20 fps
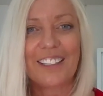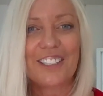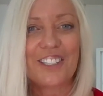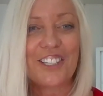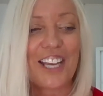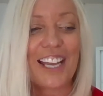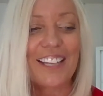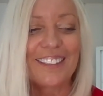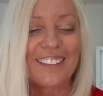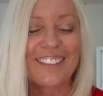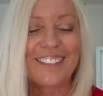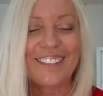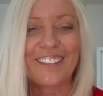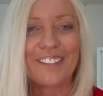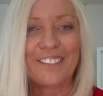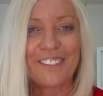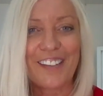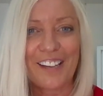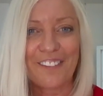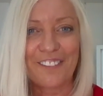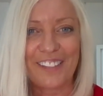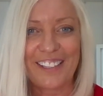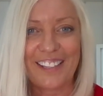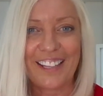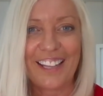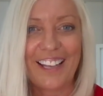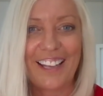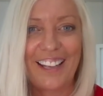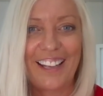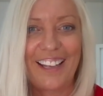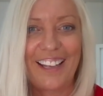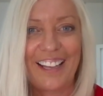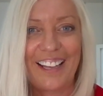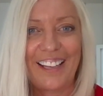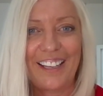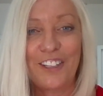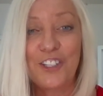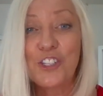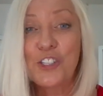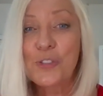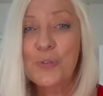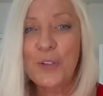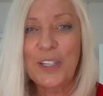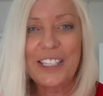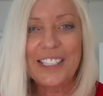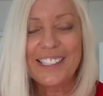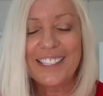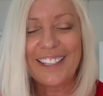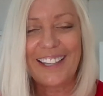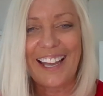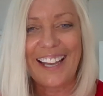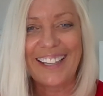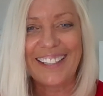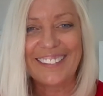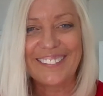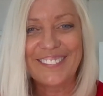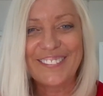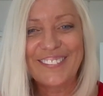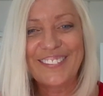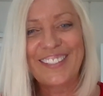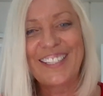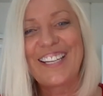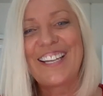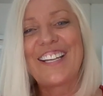chance of having a sweeter life.